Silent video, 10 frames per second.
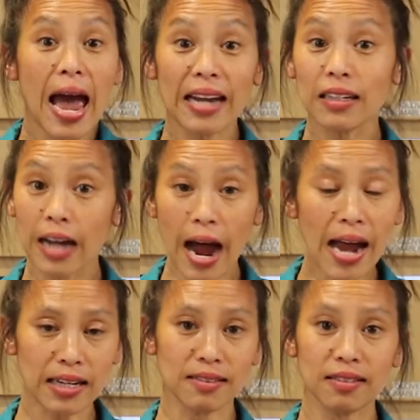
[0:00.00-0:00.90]
and
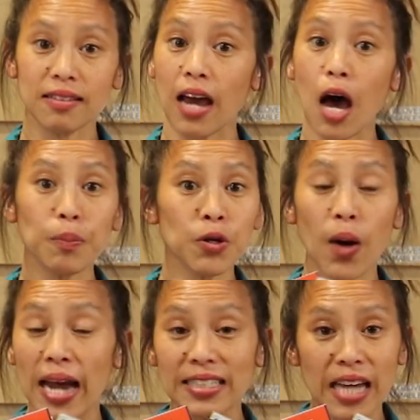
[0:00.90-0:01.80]
guides to help you
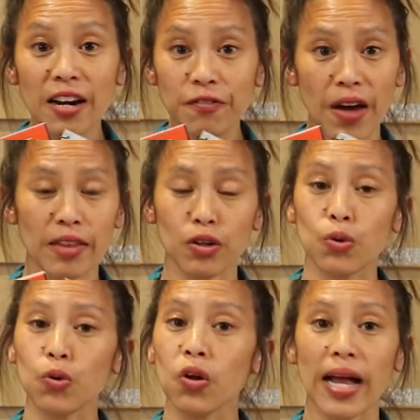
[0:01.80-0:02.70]
identify the
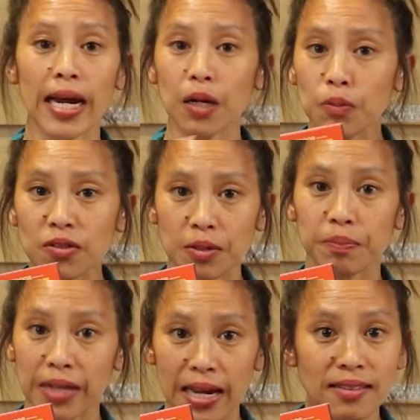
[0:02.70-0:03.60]
cool animals and
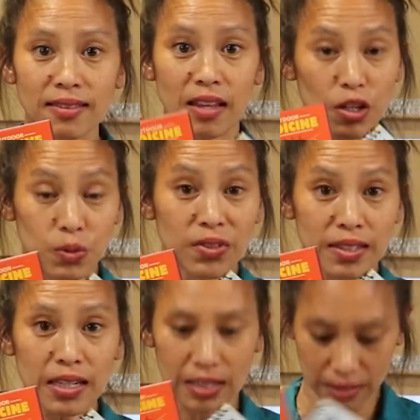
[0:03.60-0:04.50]
plants that you
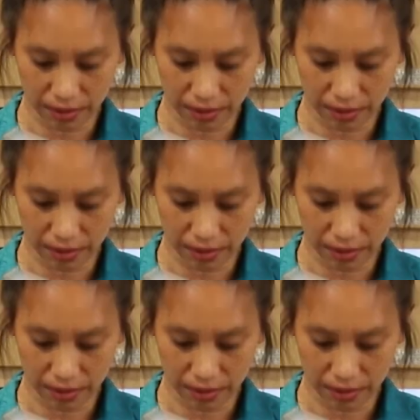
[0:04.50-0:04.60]
see.